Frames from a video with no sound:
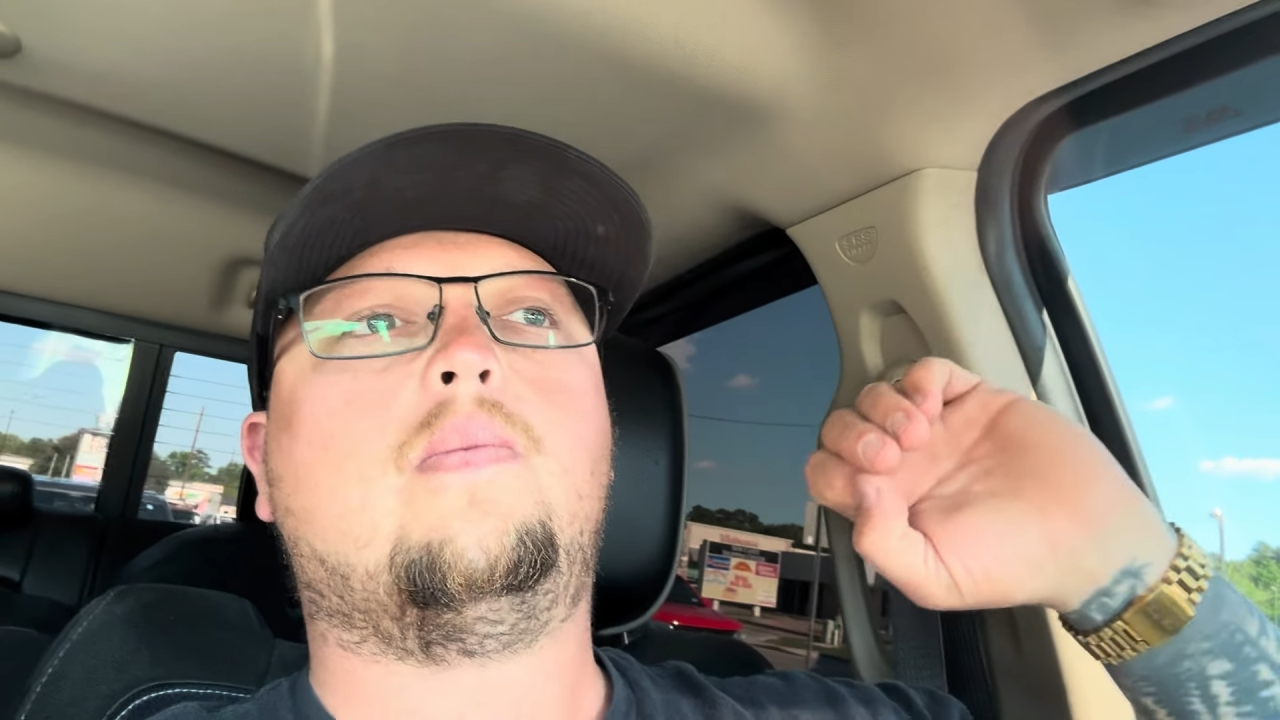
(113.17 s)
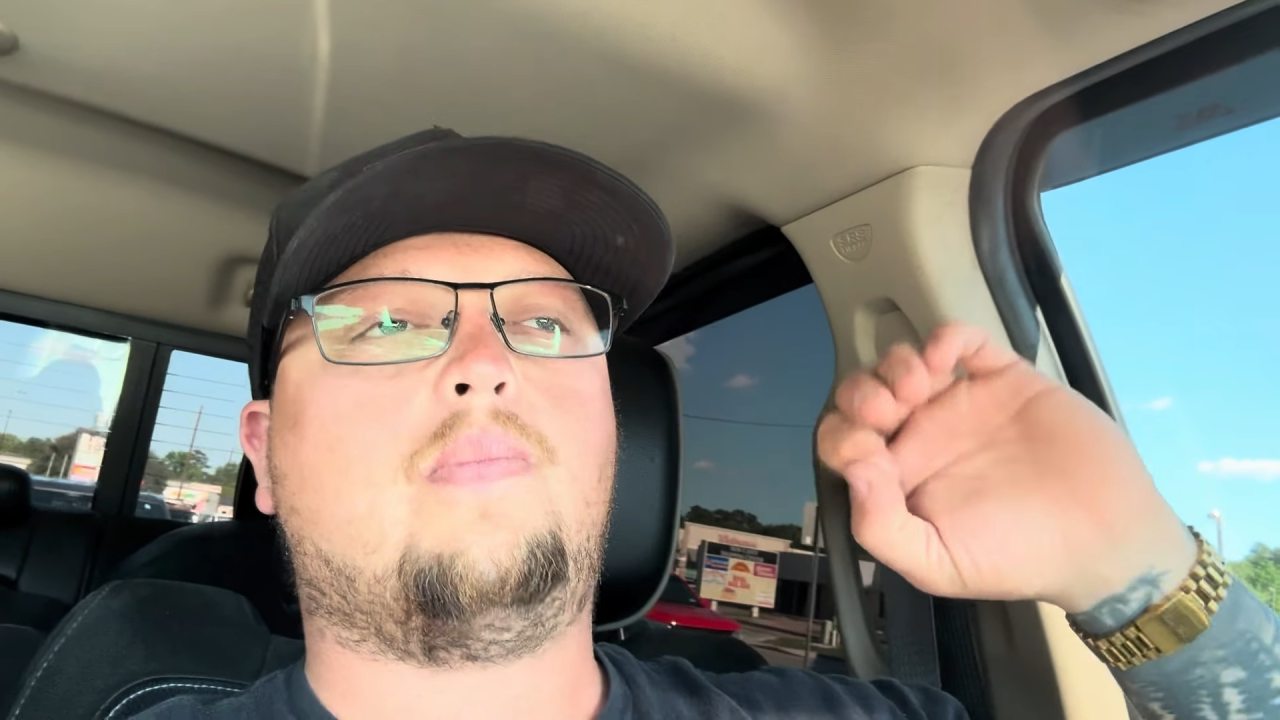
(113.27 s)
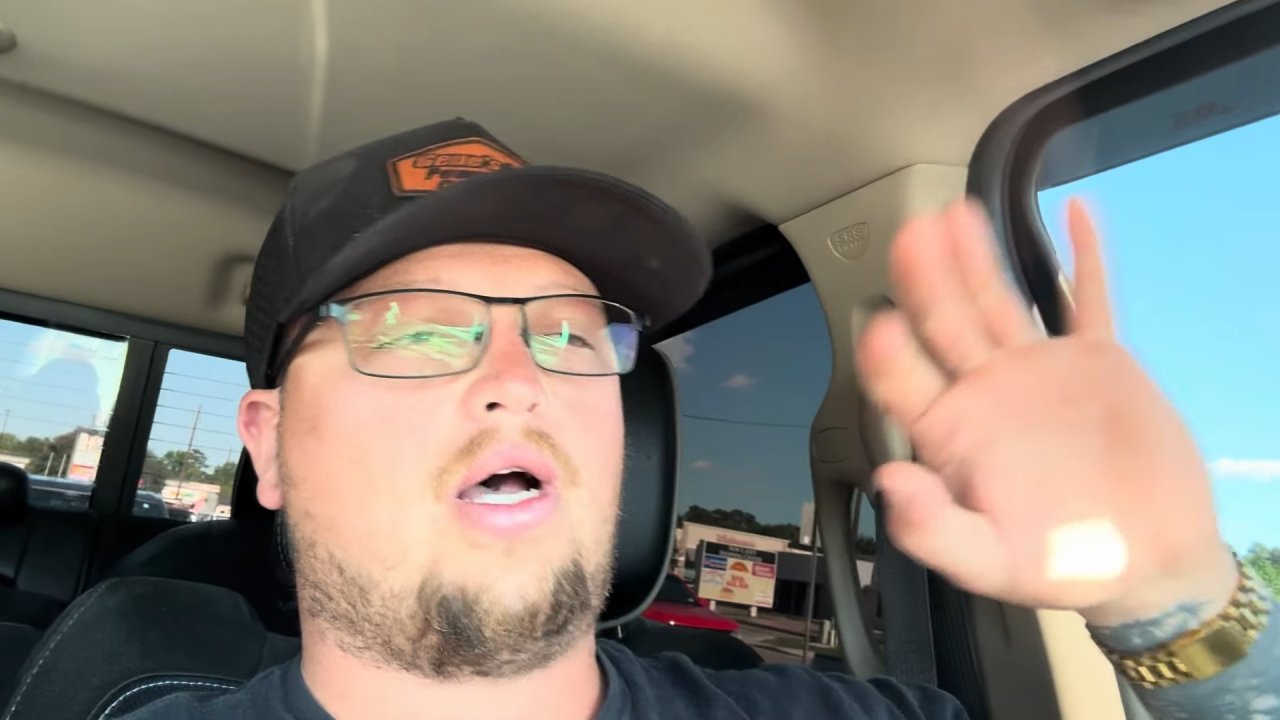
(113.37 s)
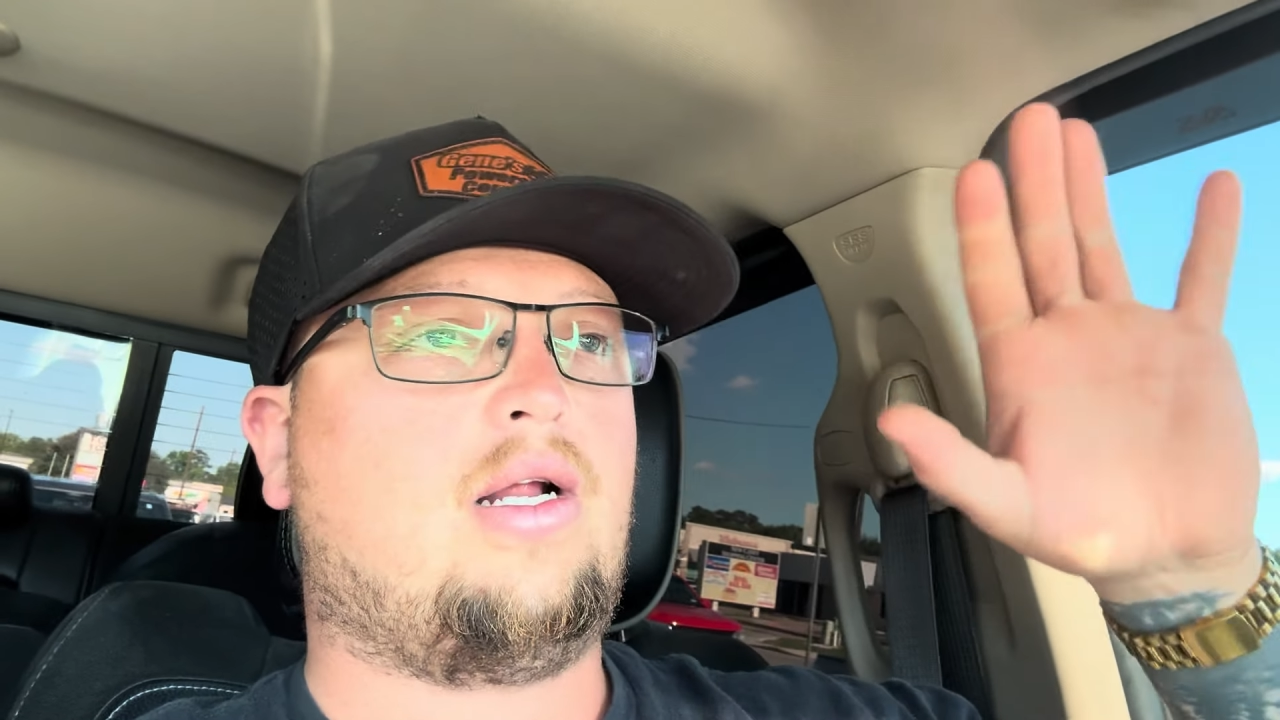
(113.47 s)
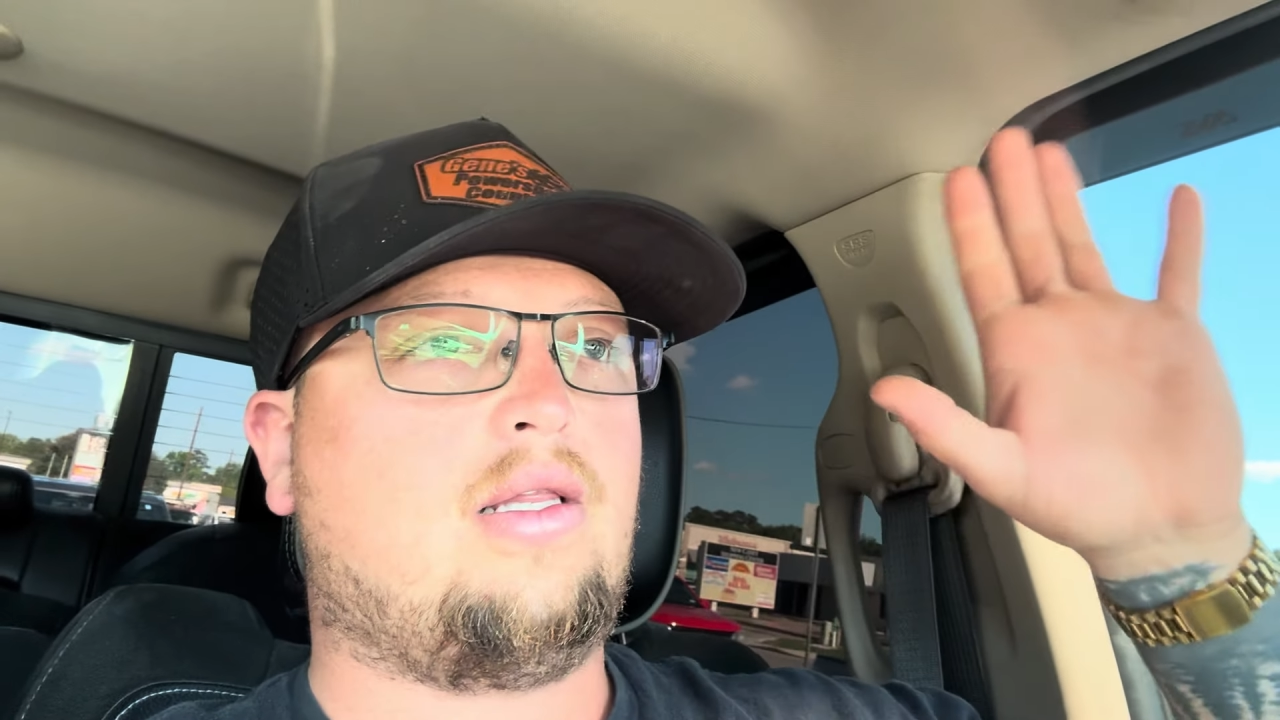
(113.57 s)

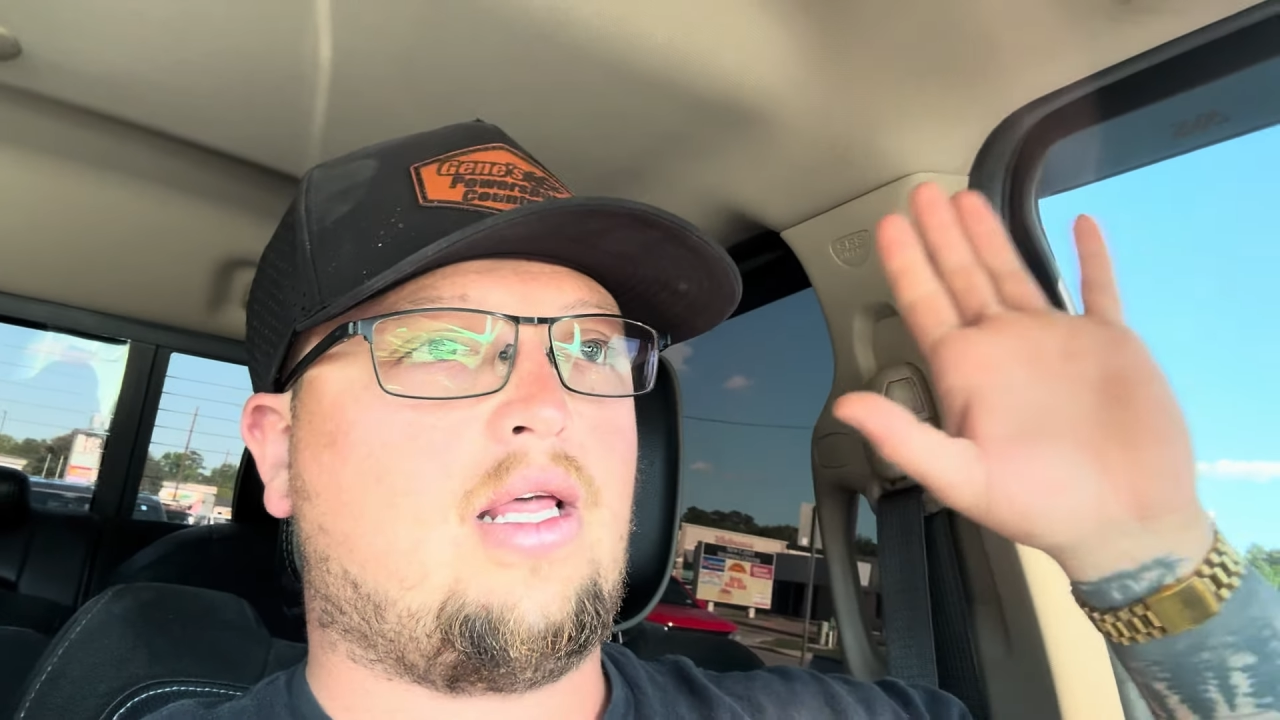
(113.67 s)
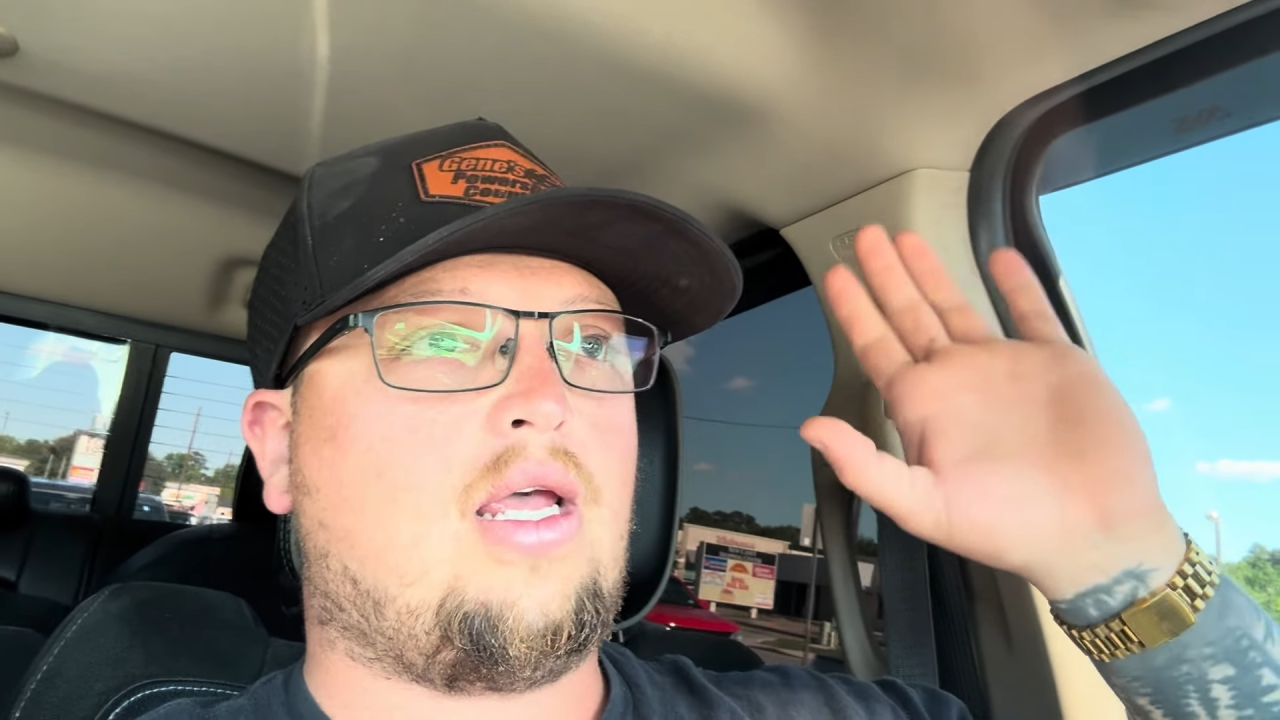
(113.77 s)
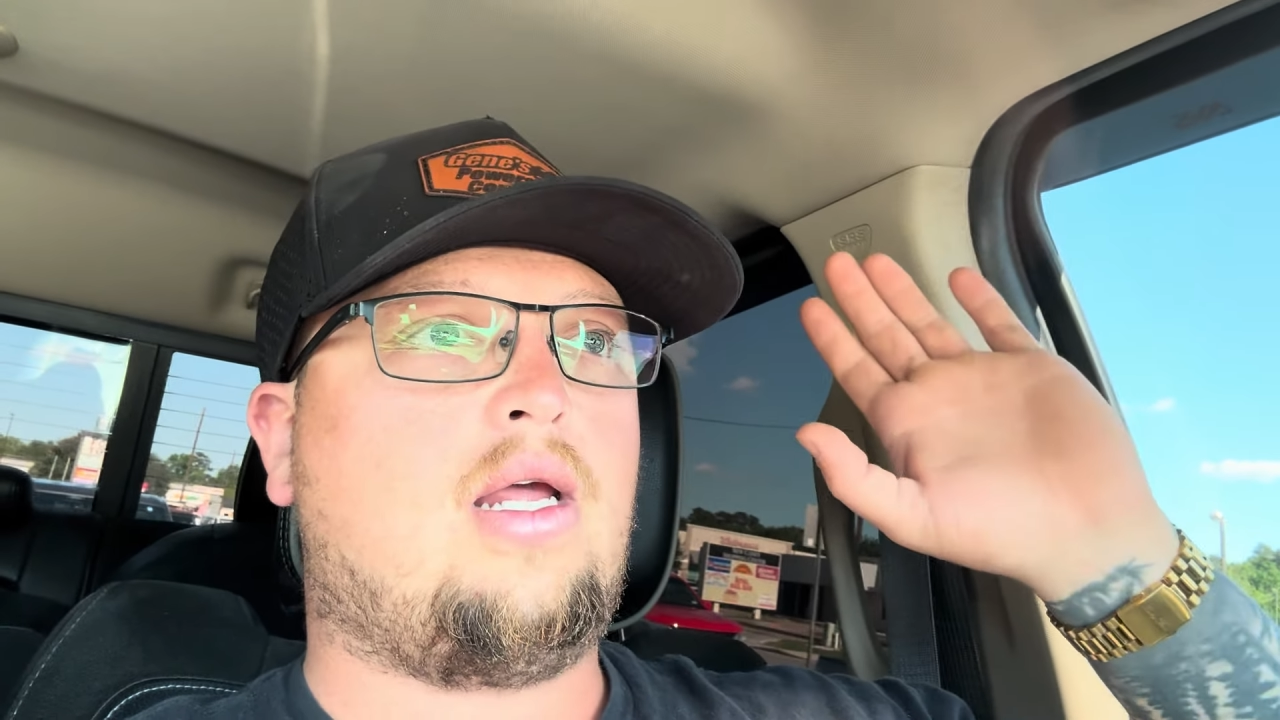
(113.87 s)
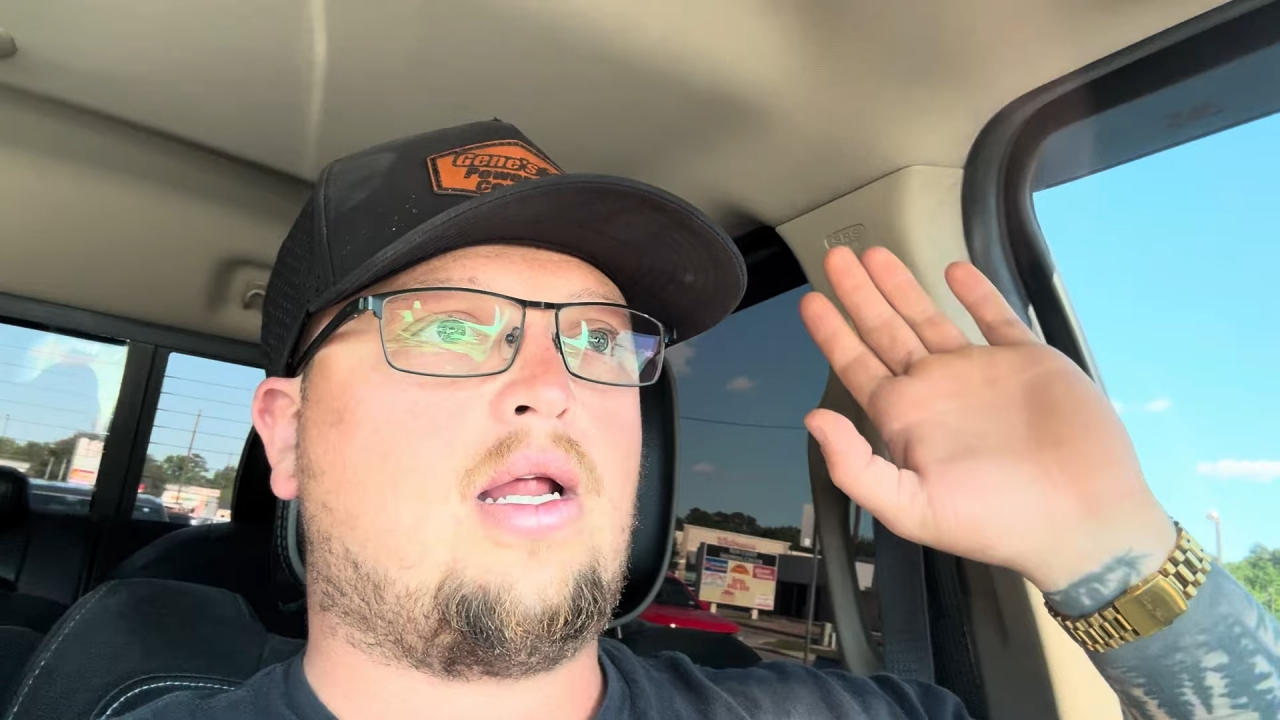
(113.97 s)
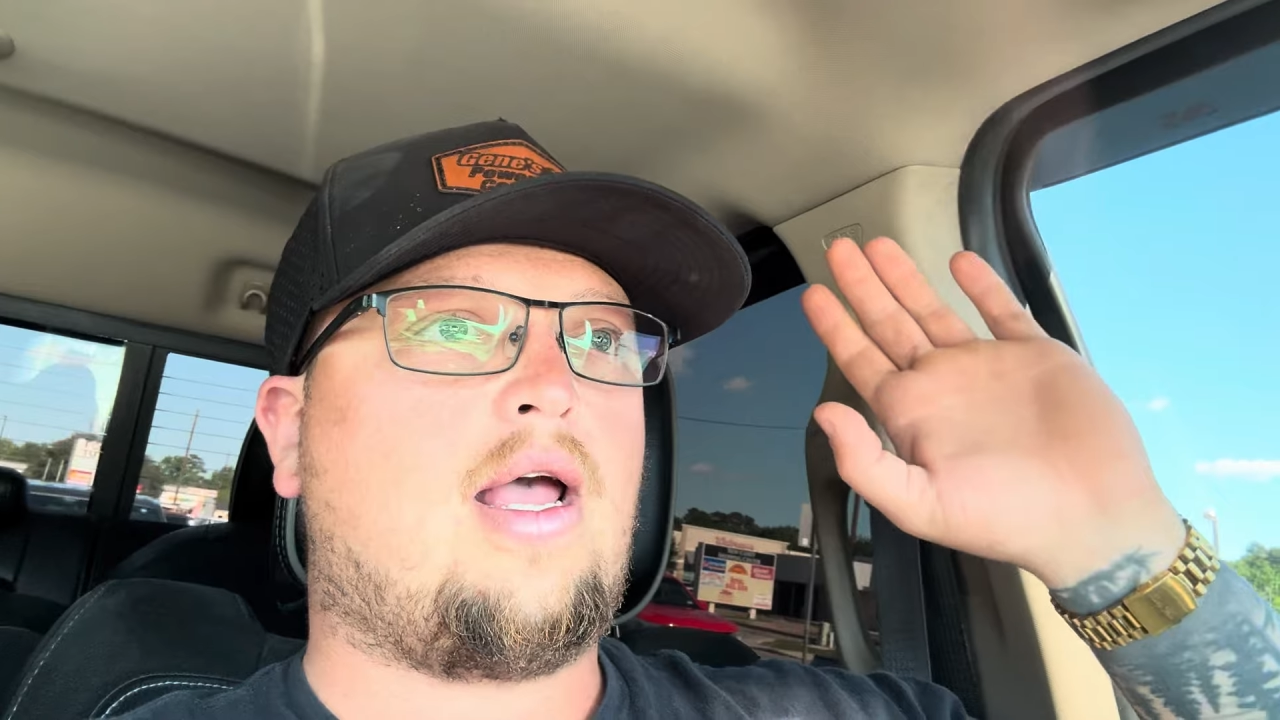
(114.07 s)
But then